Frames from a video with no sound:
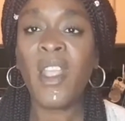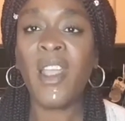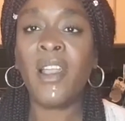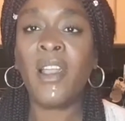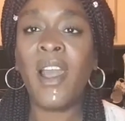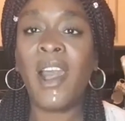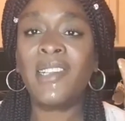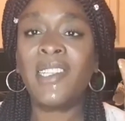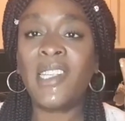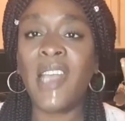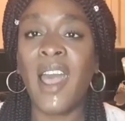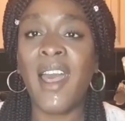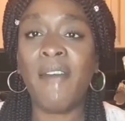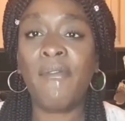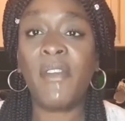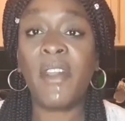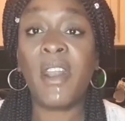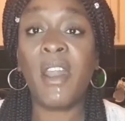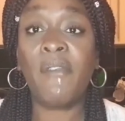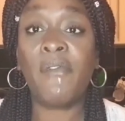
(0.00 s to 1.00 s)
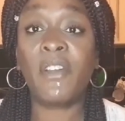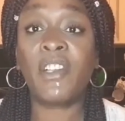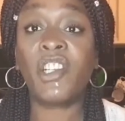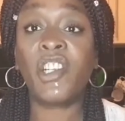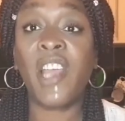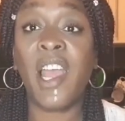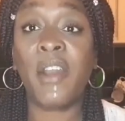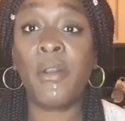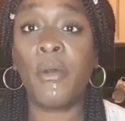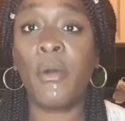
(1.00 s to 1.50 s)
Guys, I have another
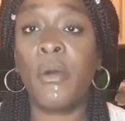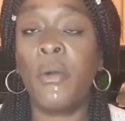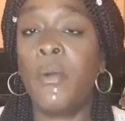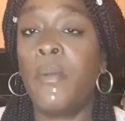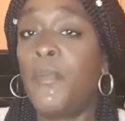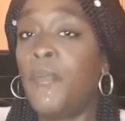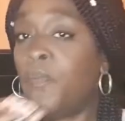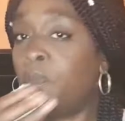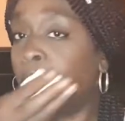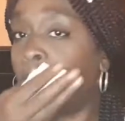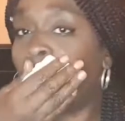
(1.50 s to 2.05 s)
channel,